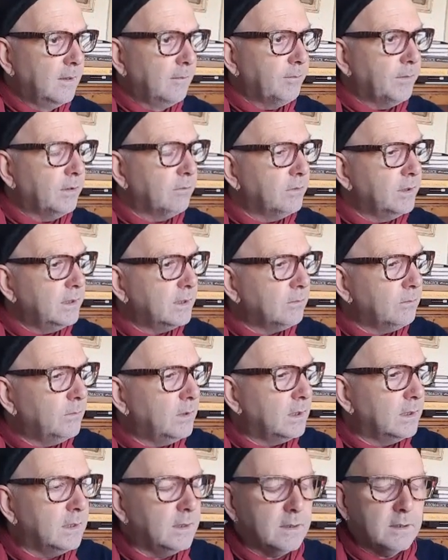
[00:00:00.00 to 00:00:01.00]
The reason
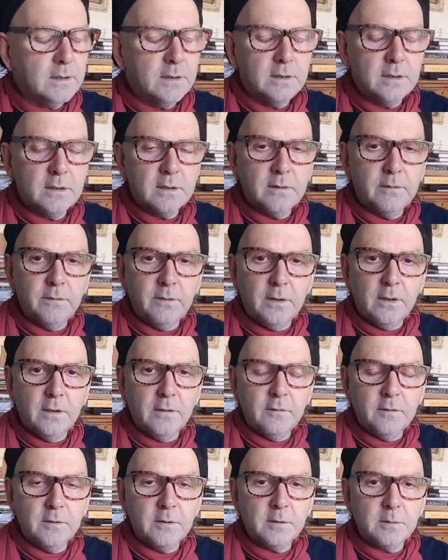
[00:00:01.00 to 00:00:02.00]
why it didn't
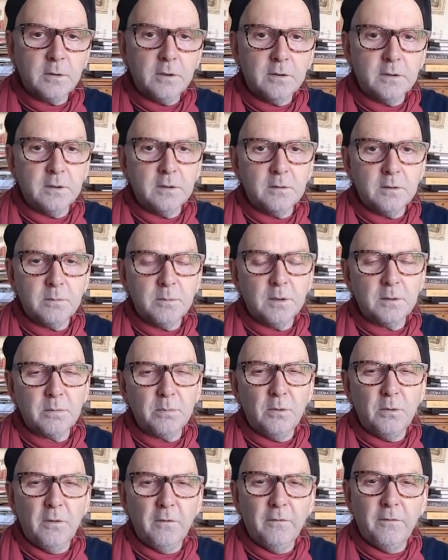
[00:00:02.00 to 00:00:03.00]
survive is because it's much
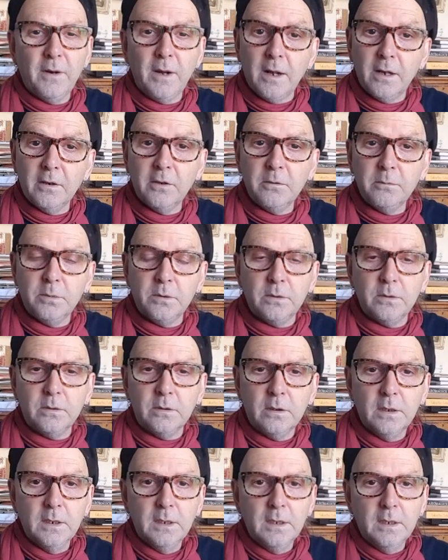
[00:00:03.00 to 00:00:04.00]
more valuable
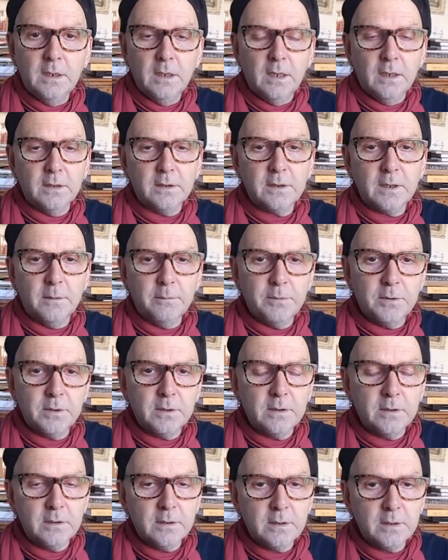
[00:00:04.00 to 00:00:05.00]
a
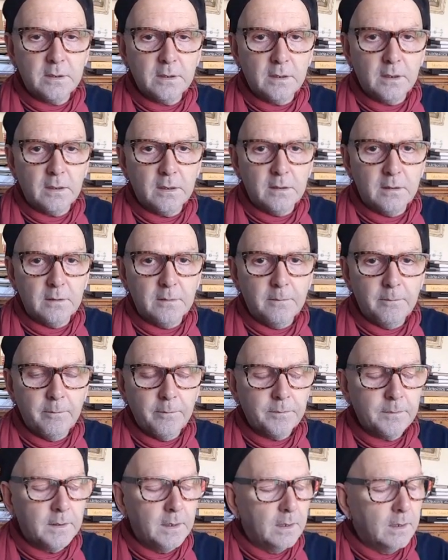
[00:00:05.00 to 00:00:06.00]
substance than
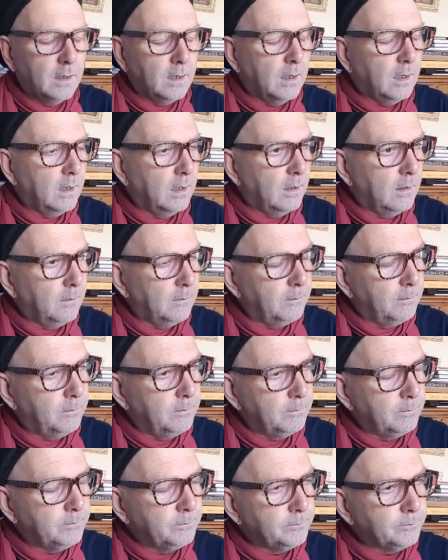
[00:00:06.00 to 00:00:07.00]

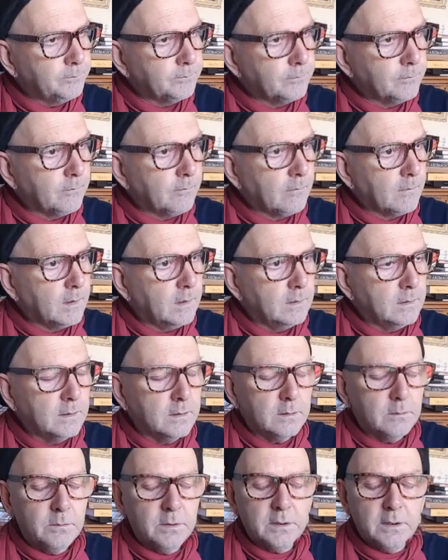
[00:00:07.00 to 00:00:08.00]

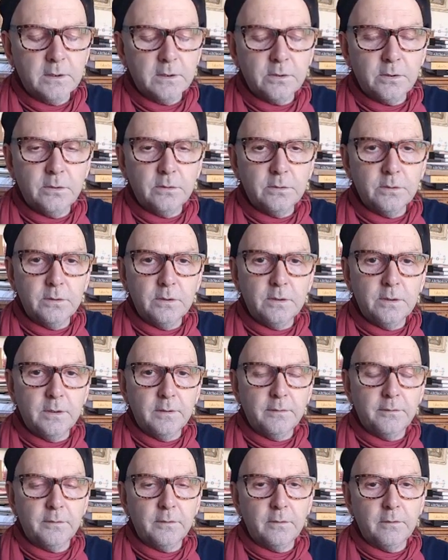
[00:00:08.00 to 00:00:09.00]
the one I showed earlier
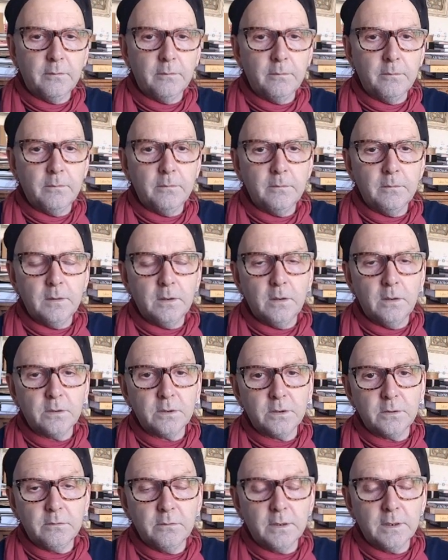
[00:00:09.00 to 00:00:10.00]
from
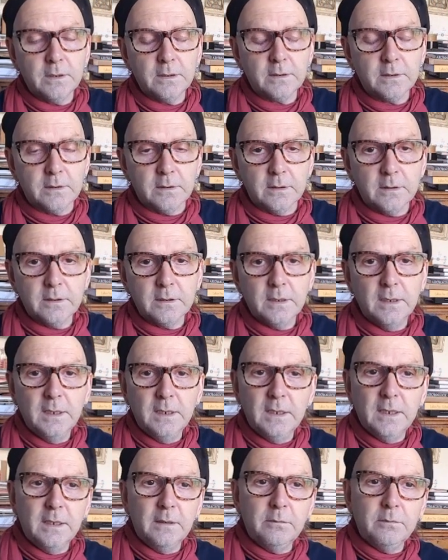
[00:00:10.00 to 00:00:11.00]
Oxyrhynchus.
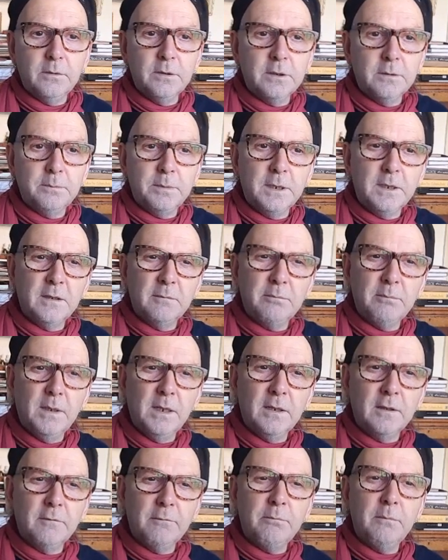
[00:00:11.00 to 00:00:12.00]
It would have been
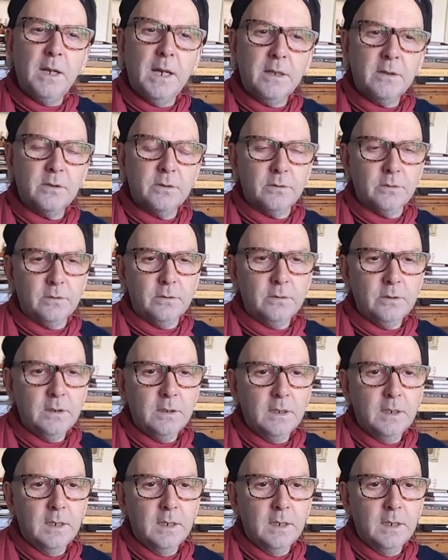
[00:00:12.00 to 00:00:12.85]
made of metal